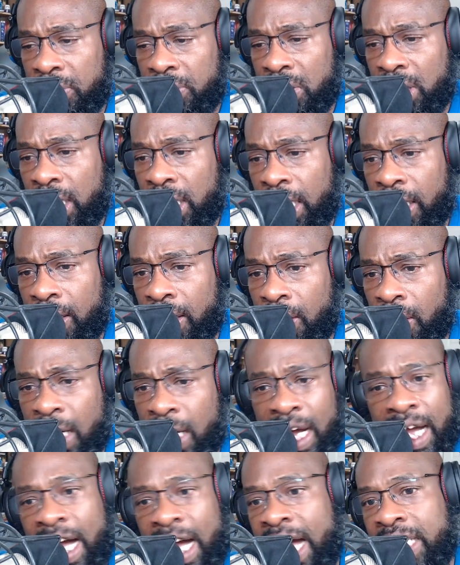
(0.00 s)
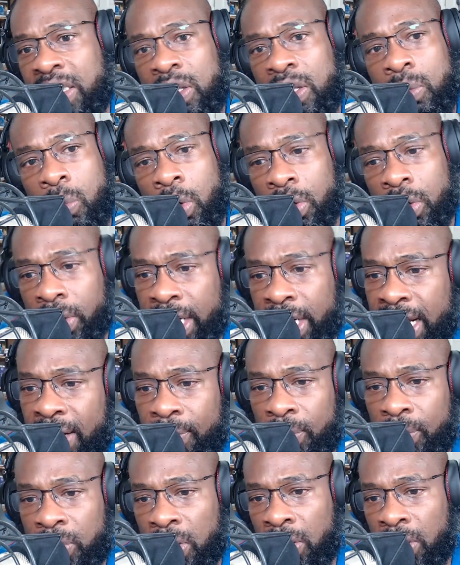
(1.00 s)
she was like, "I just wonder
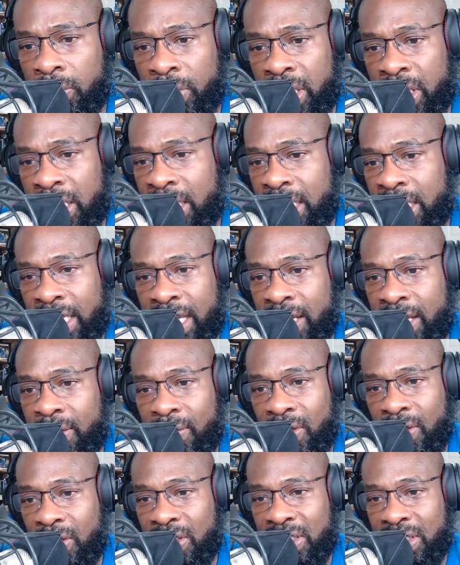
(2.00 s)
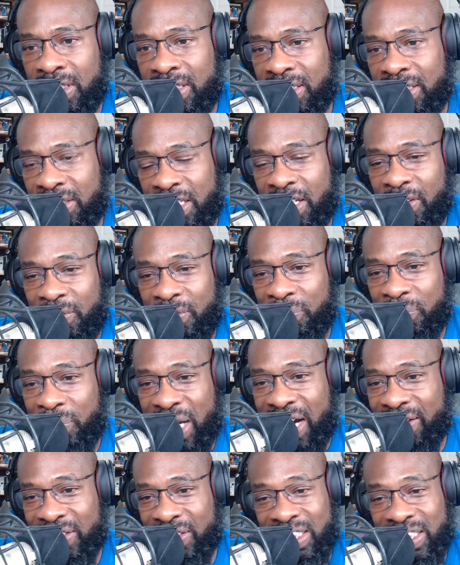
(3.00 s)
how the grid can handle all these you know
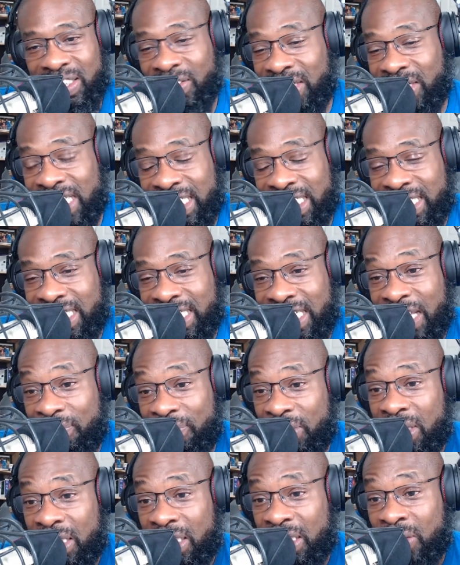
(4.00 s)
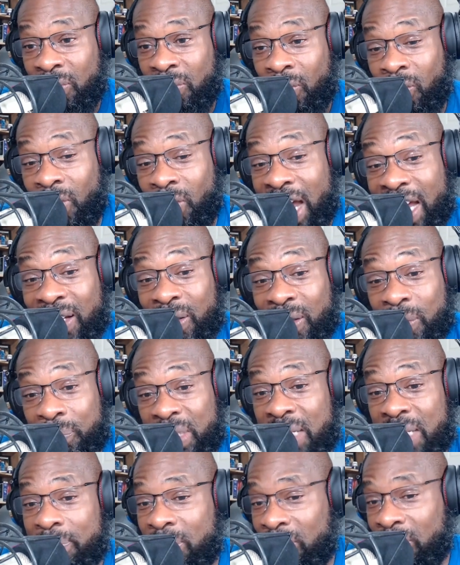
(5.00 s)
power." So it's even just regular
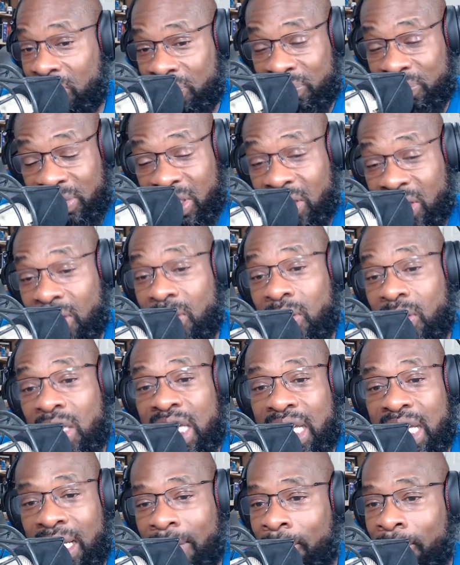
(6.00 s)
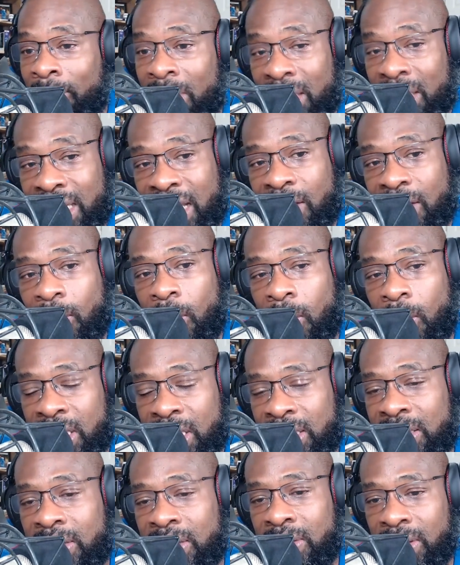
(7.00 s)
people, little old lady, they all
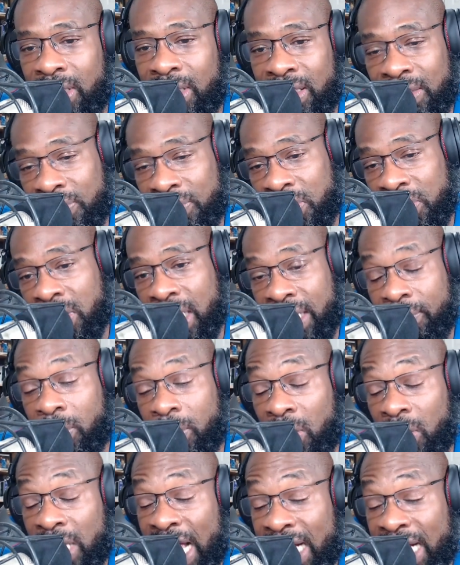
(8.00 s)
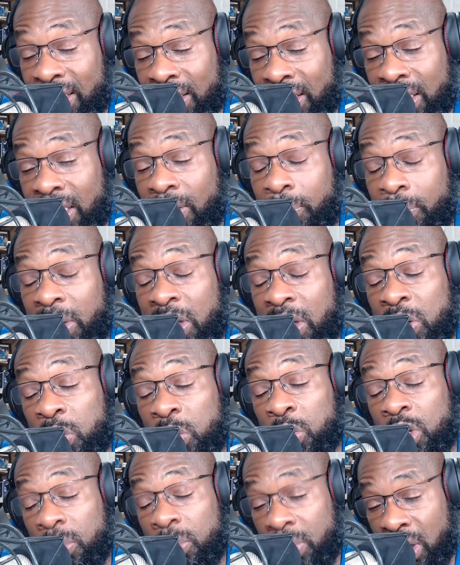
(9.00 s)
consider this, and you're like, "Well, actually, they'll be
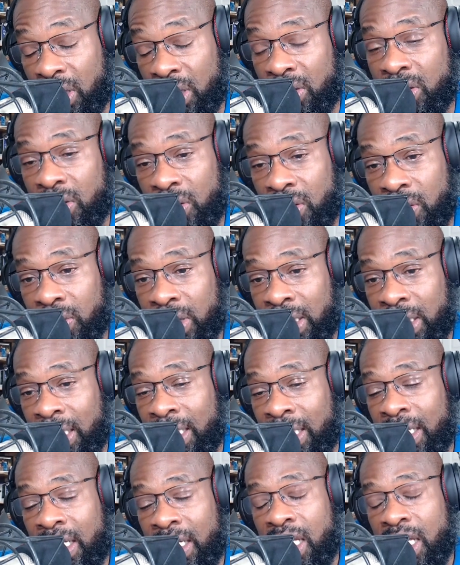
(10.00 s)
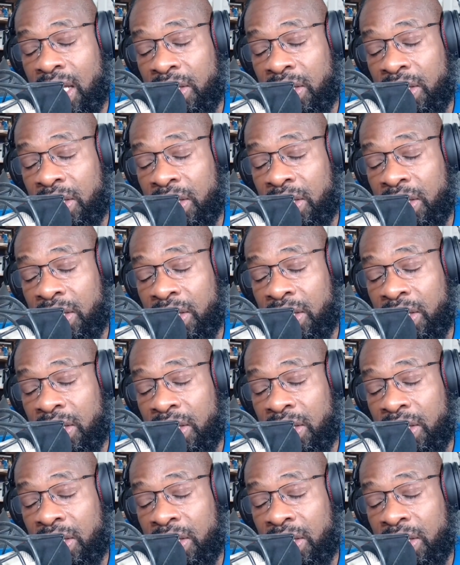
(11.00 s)
contributing to the grid."